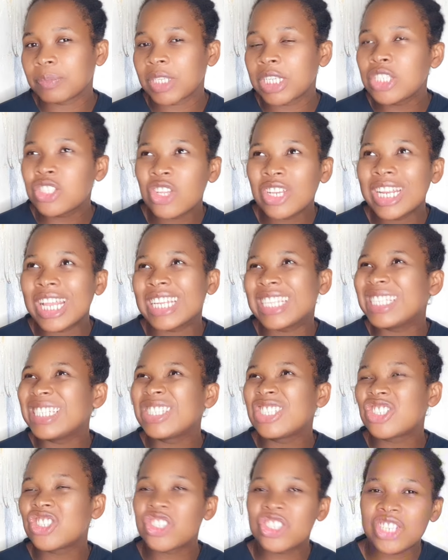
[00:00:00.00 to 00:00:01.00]
It's not that
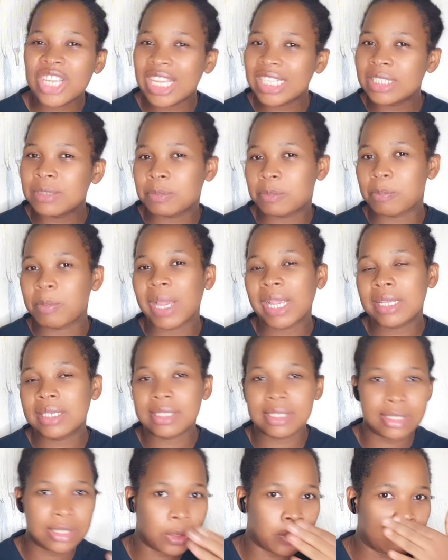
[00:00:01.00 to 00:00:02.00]
it shed by
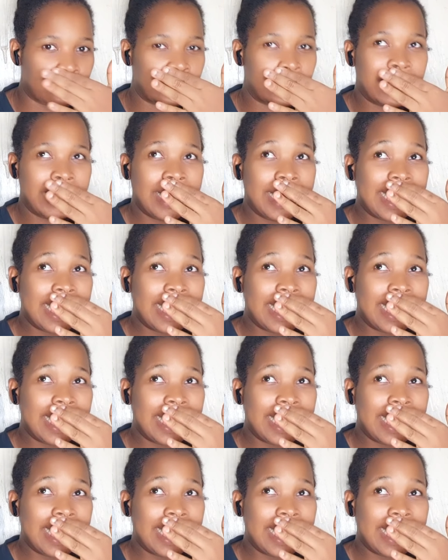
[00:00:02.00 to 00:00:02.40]
itself.